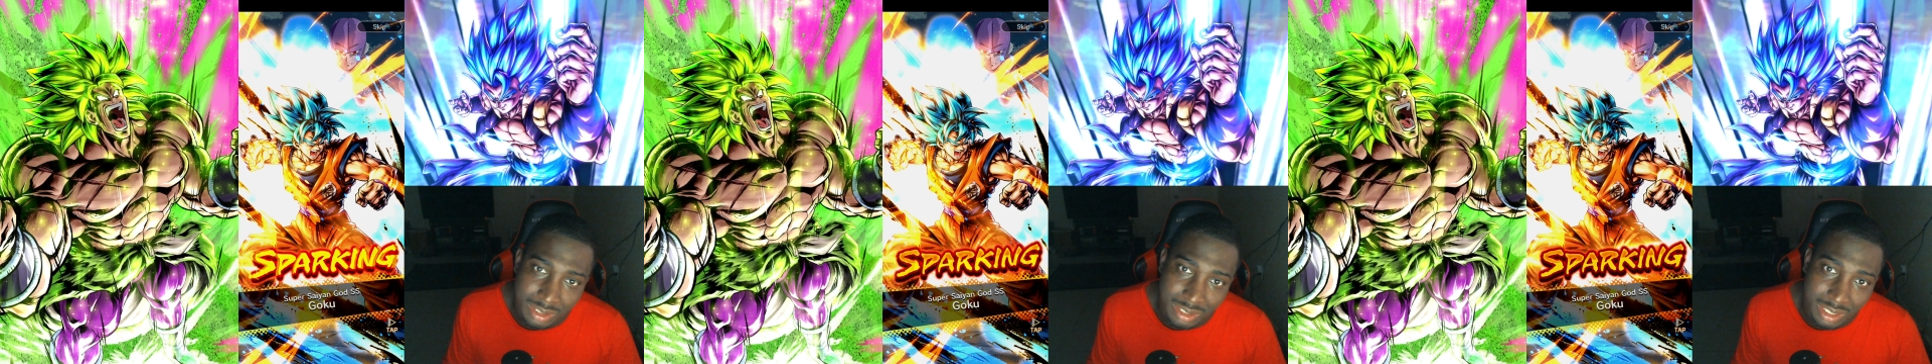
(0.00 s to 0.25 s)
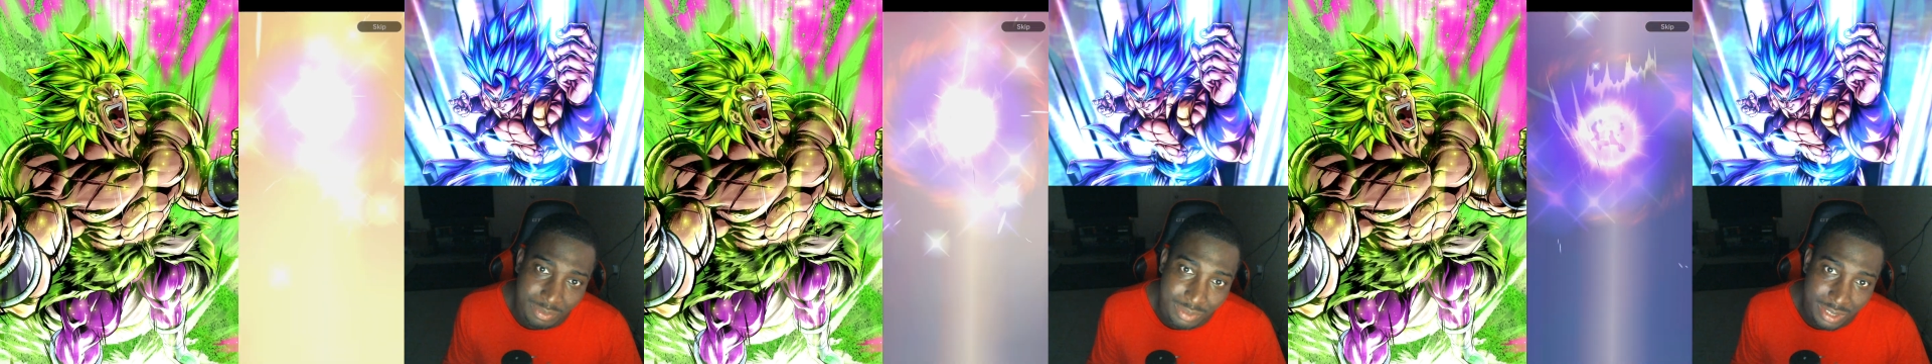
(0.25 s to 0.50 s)

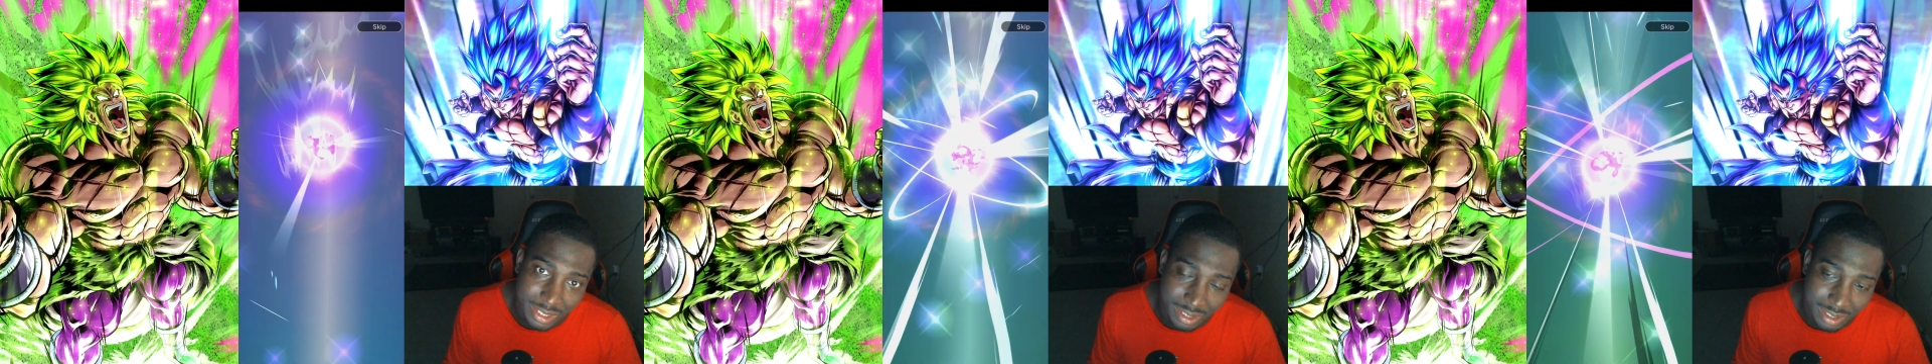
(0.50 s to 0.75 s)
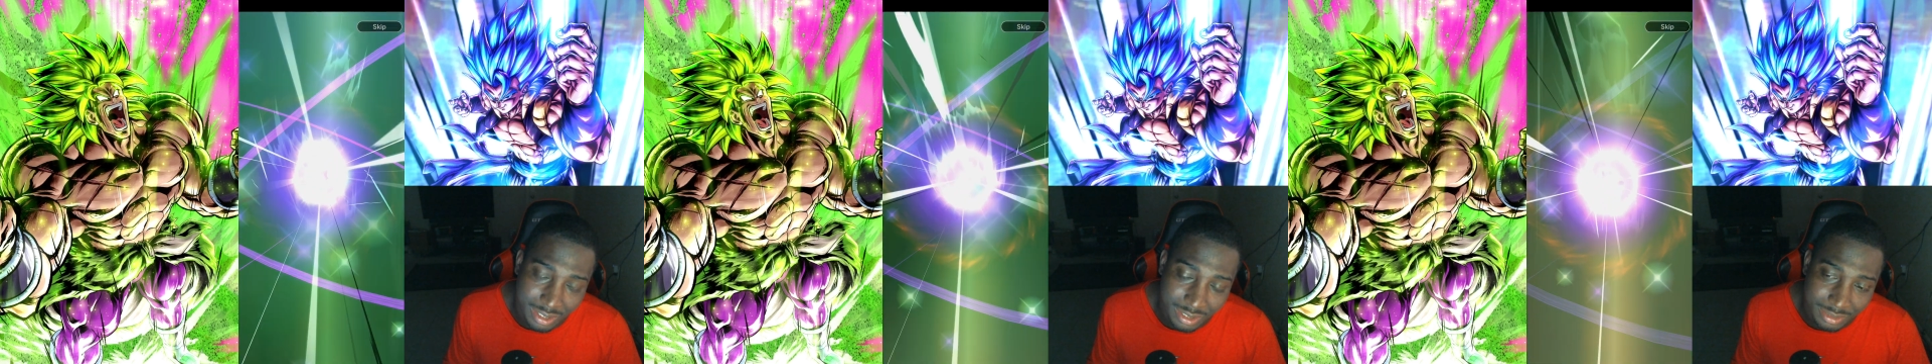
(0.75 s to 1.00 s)
Can we get
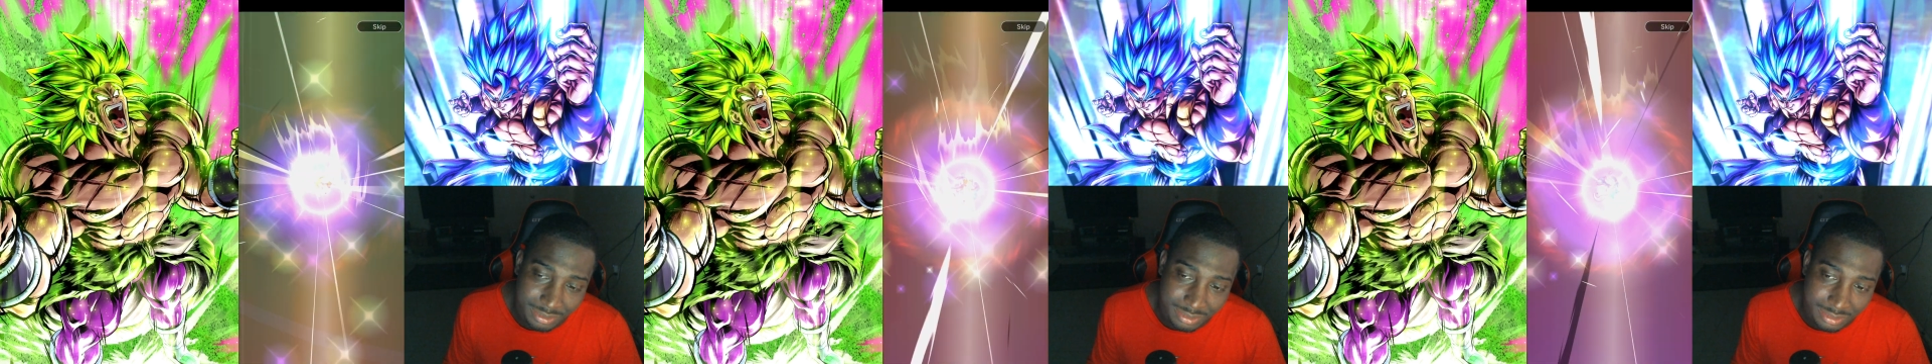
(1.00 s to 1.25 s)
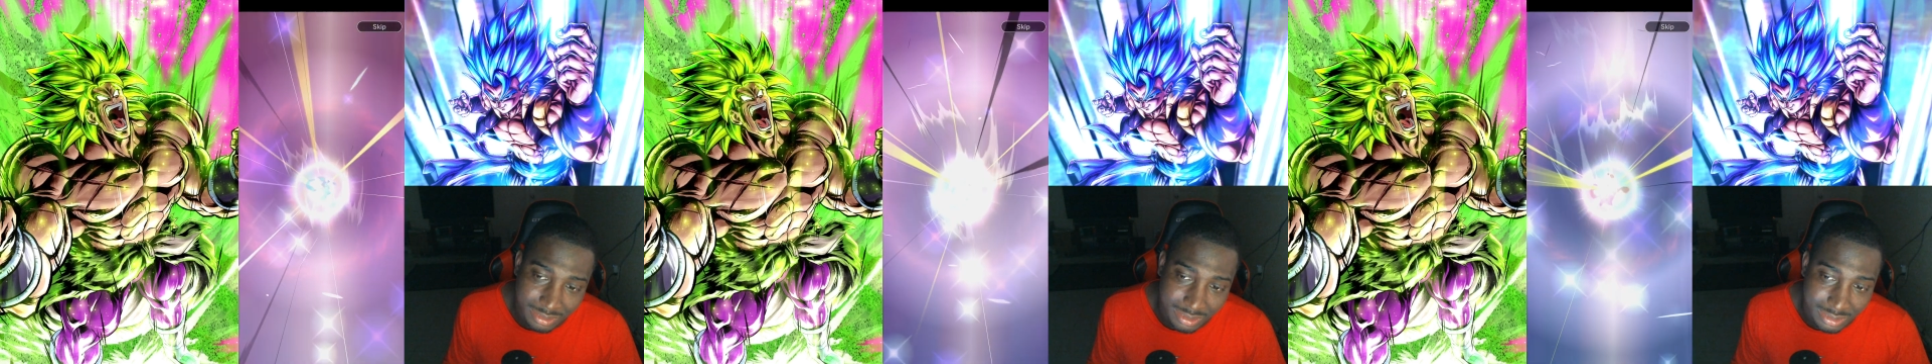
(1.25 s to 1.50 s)
all? Uh,
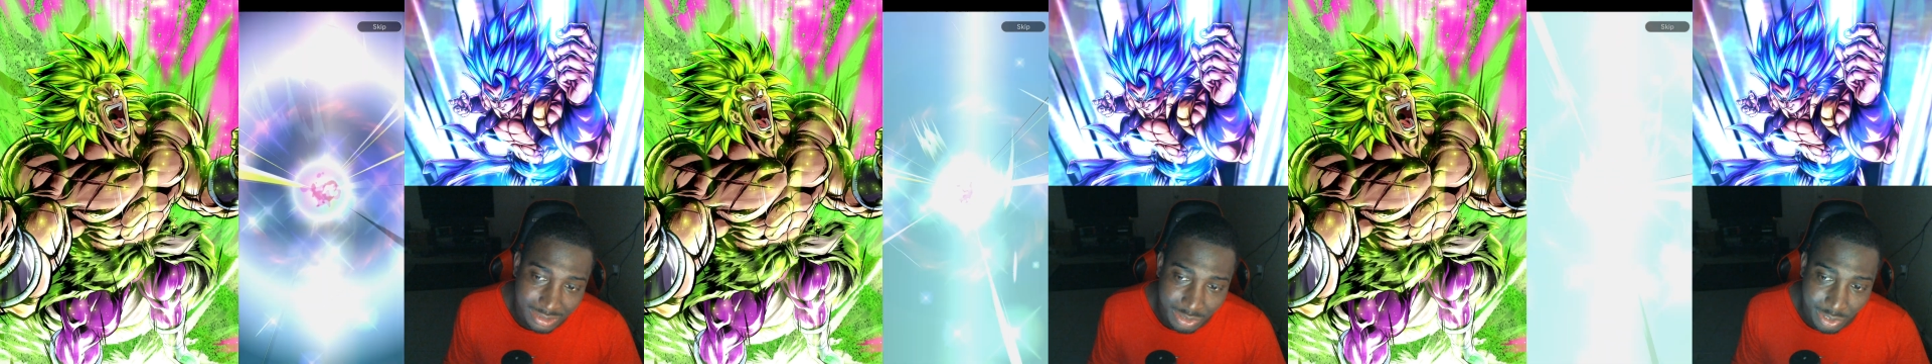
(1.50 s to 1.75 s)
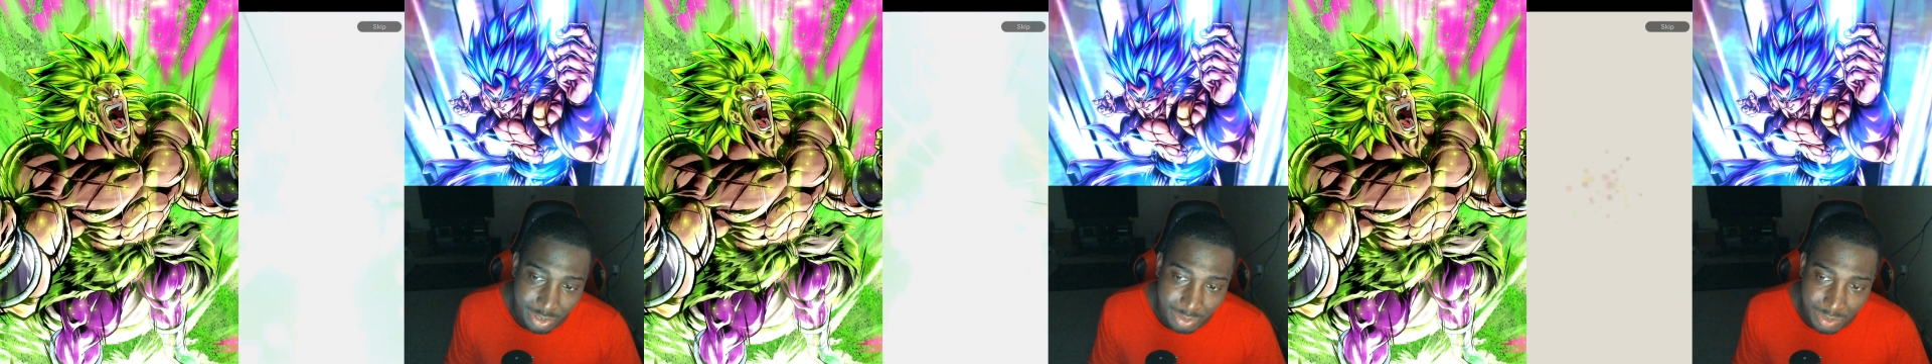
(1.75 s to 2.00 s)
it's the
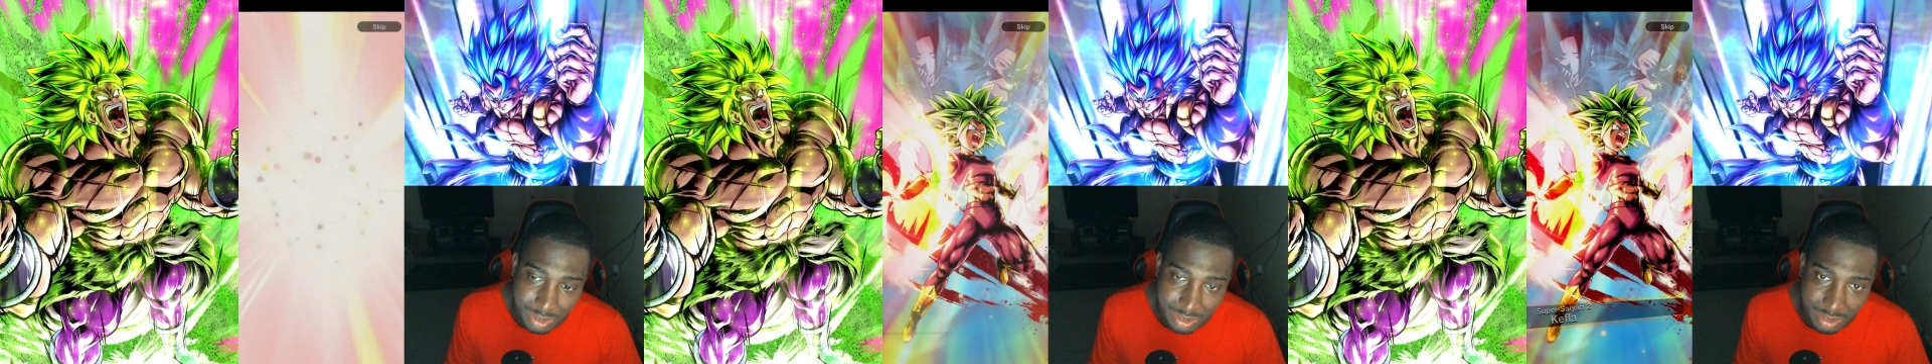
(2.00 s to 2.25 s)
third one.